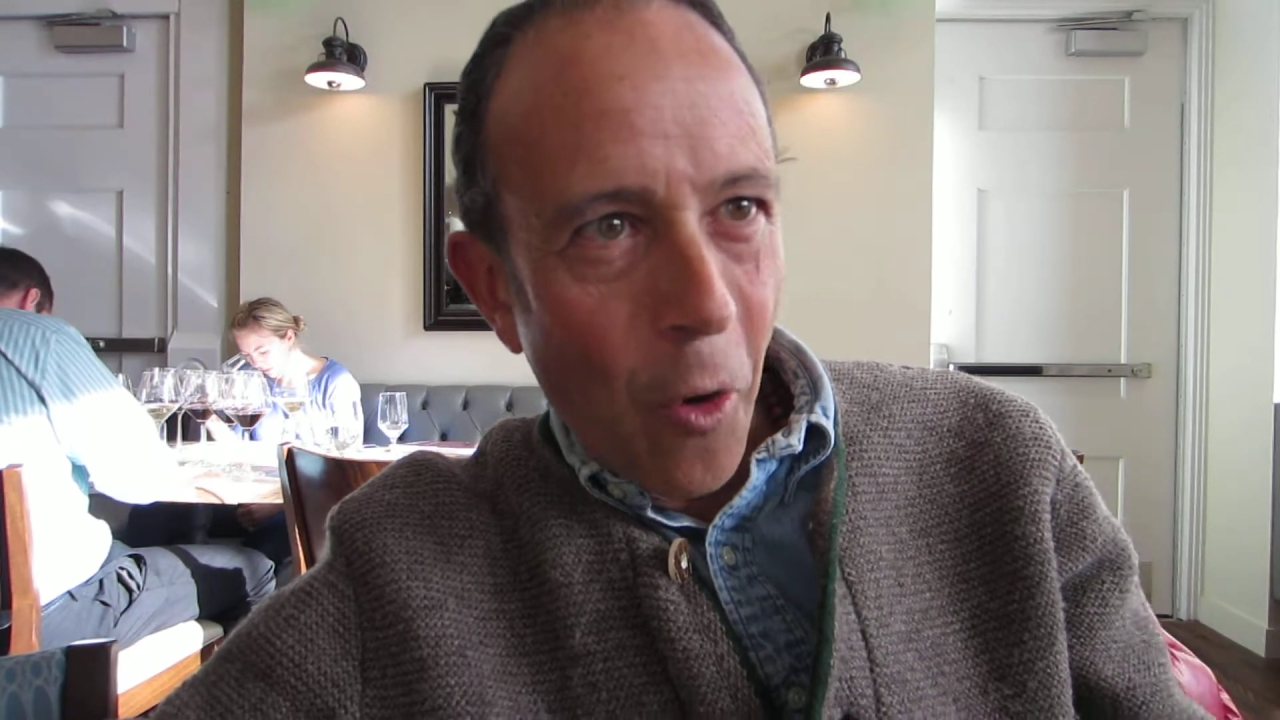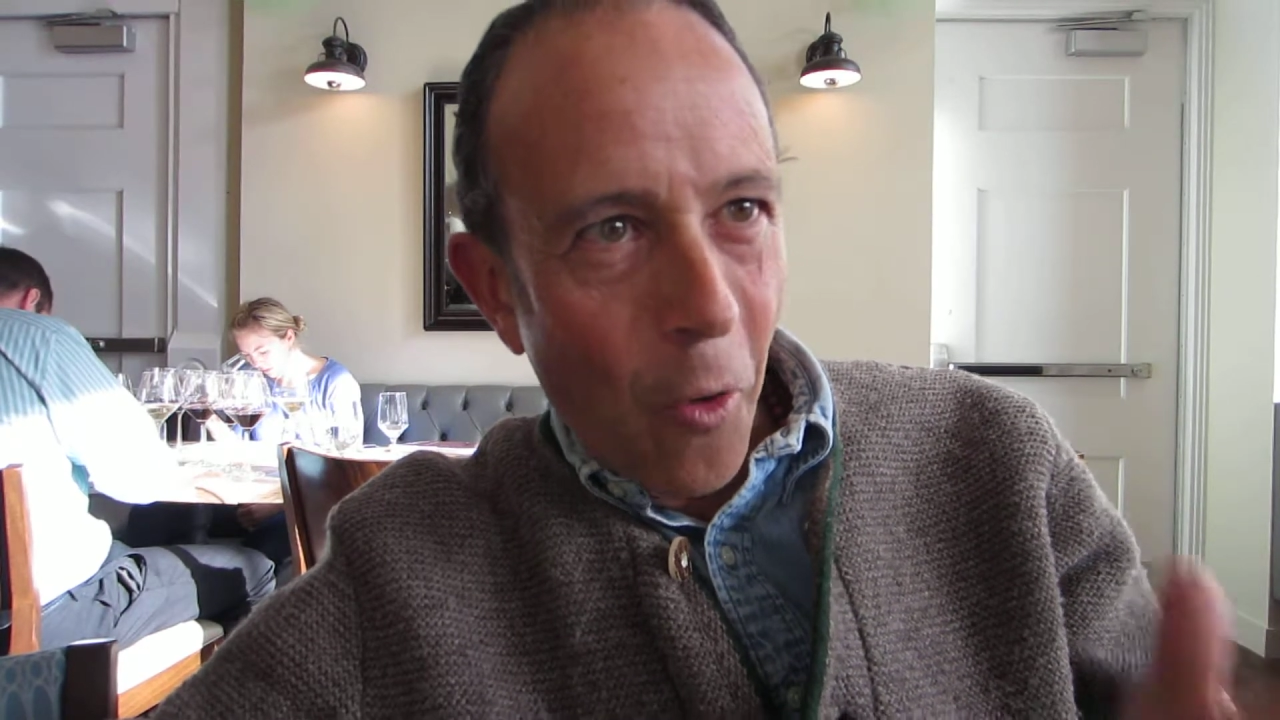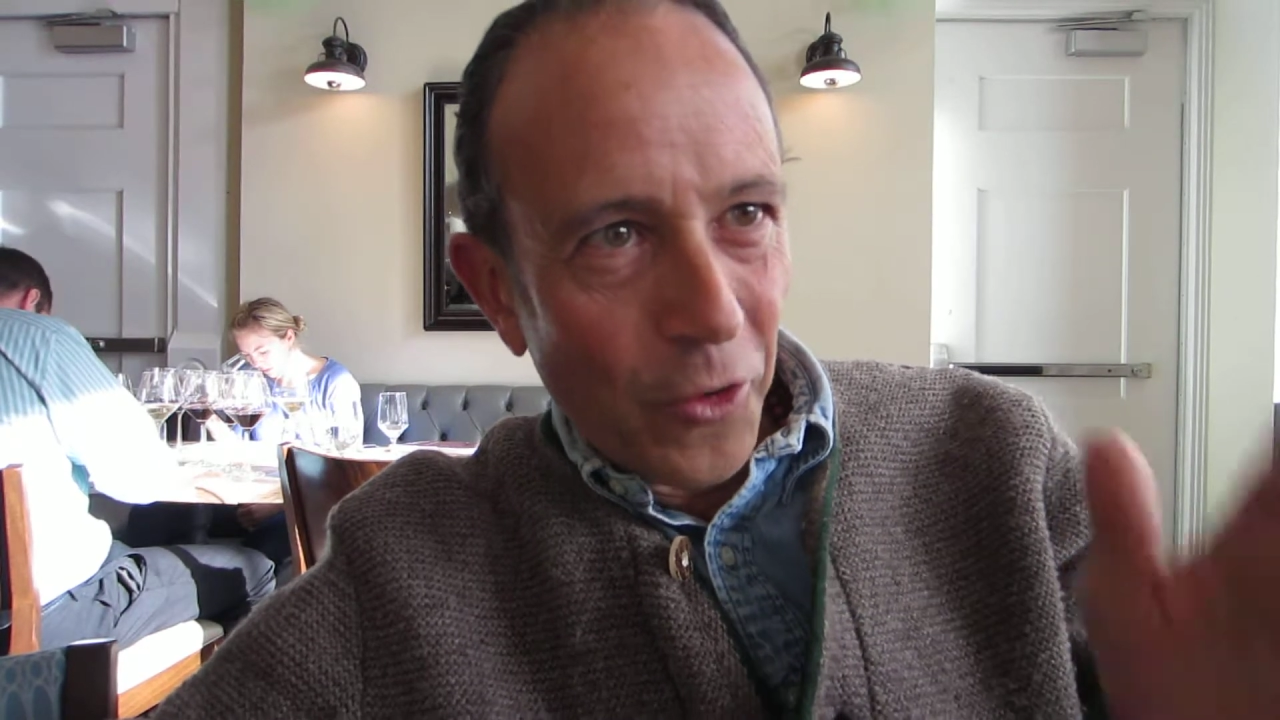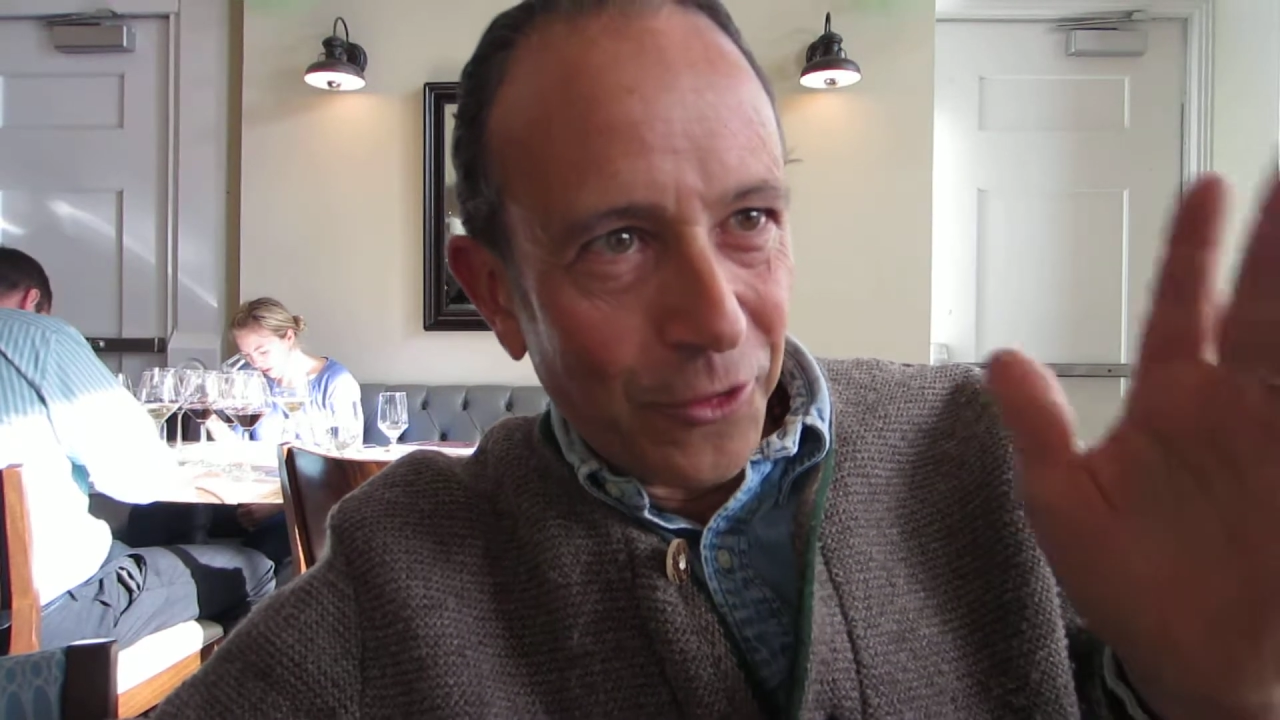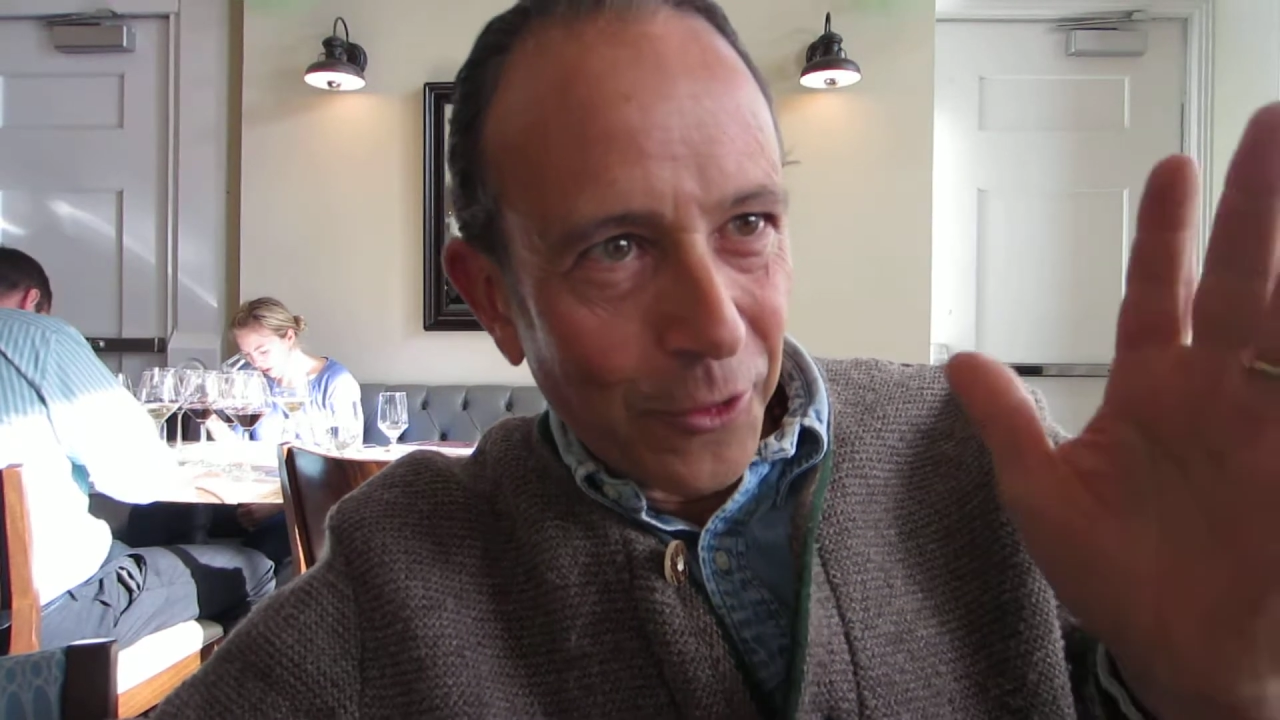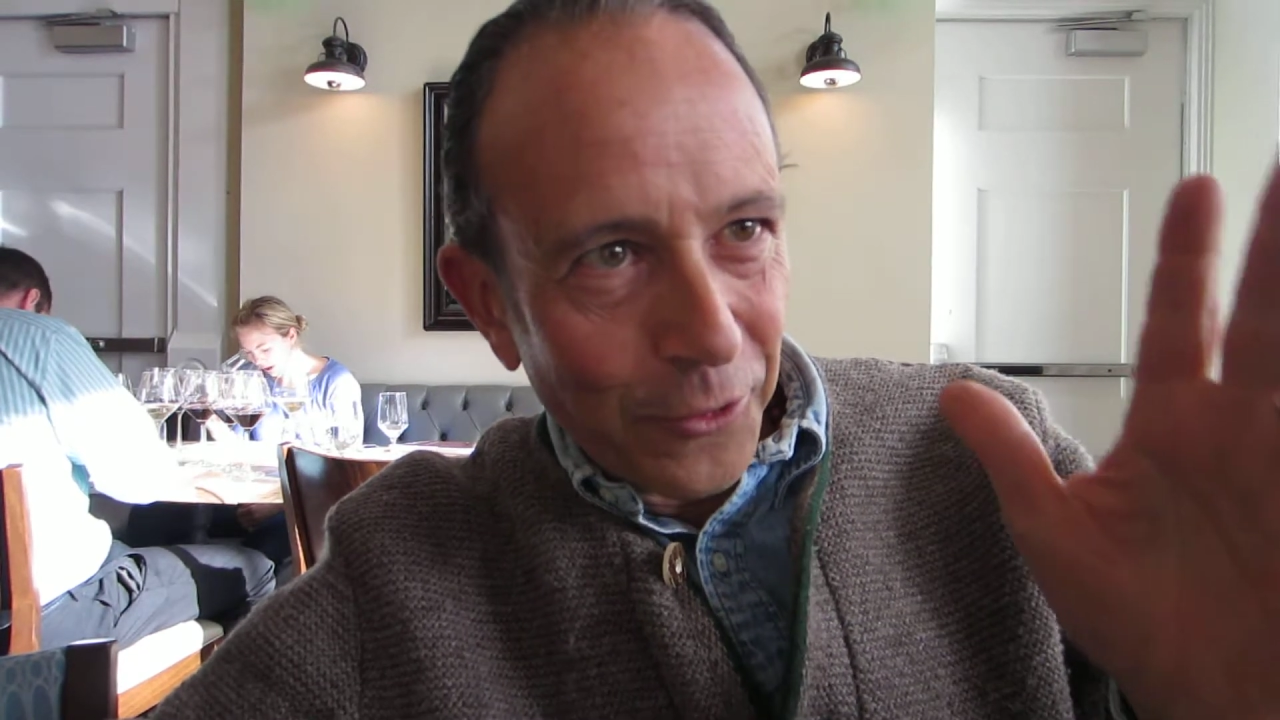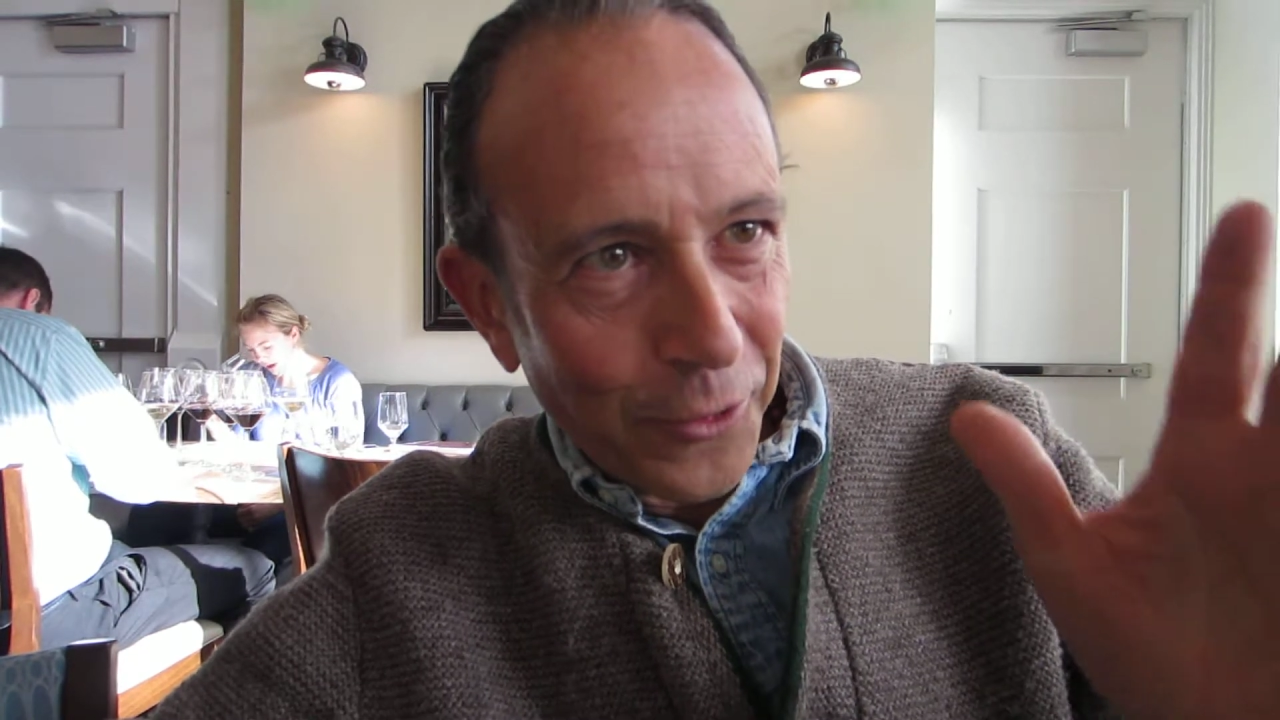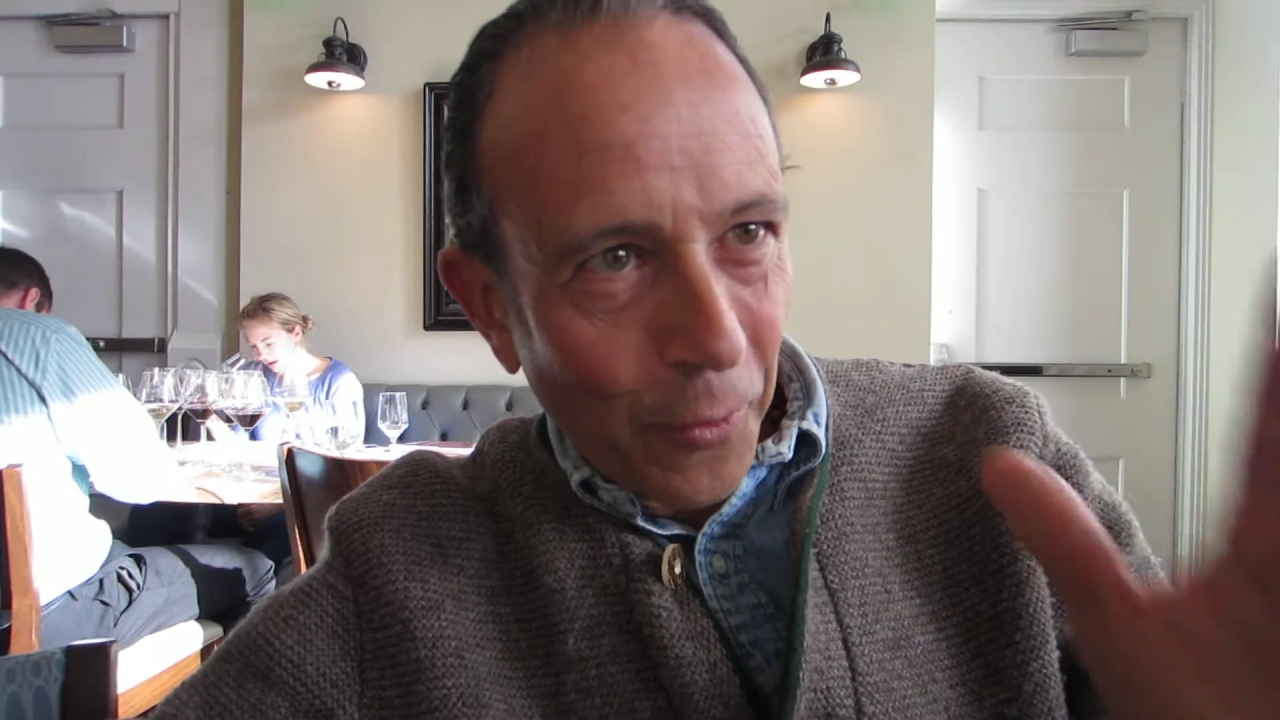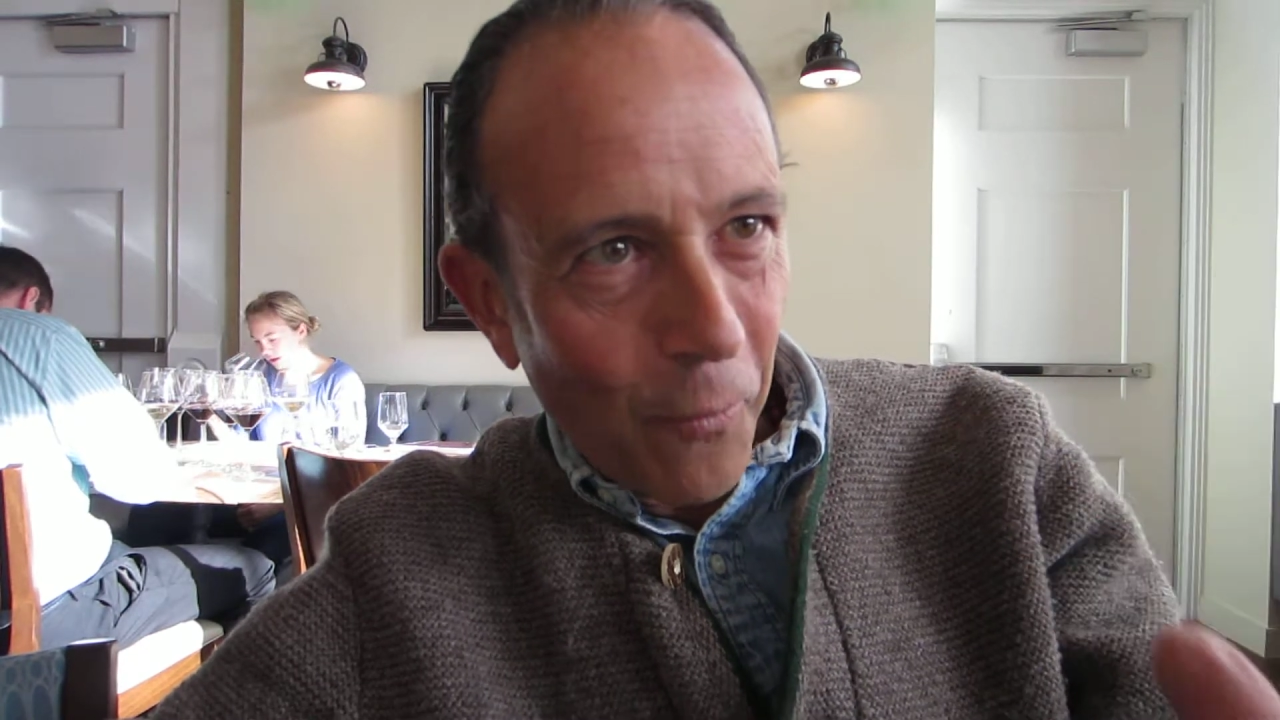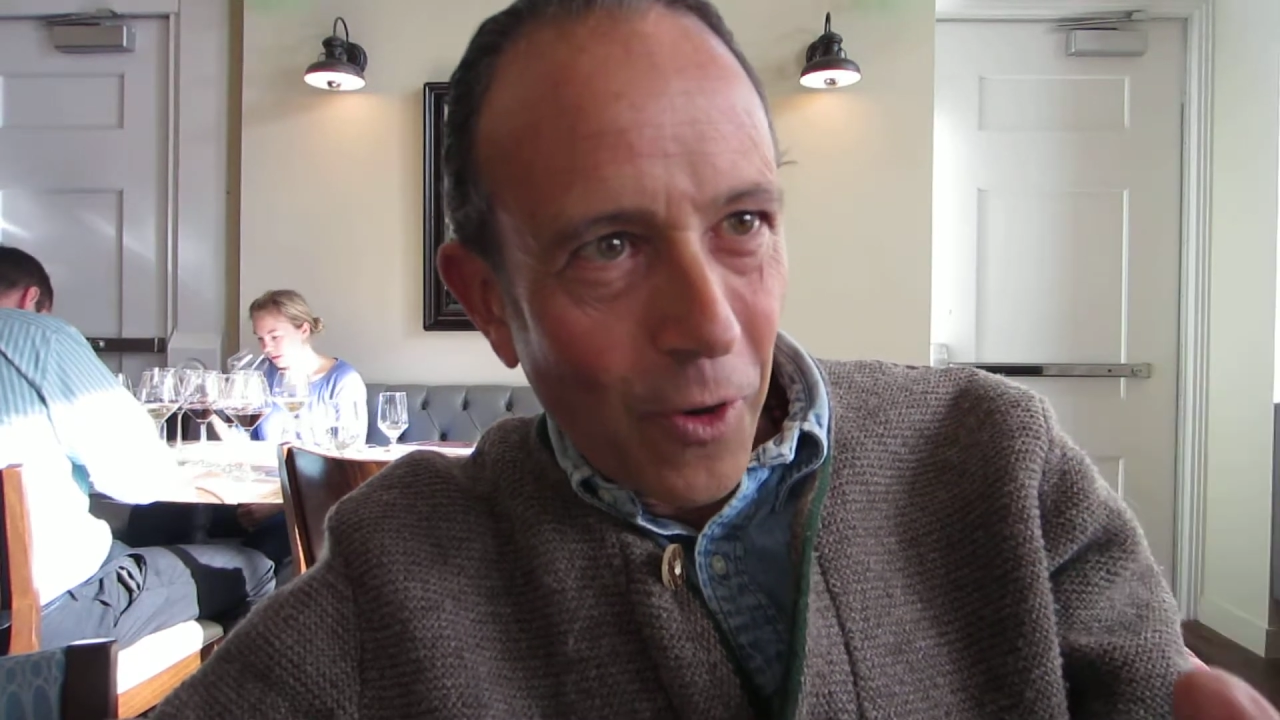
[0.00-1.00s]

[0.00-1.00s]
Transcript: Horses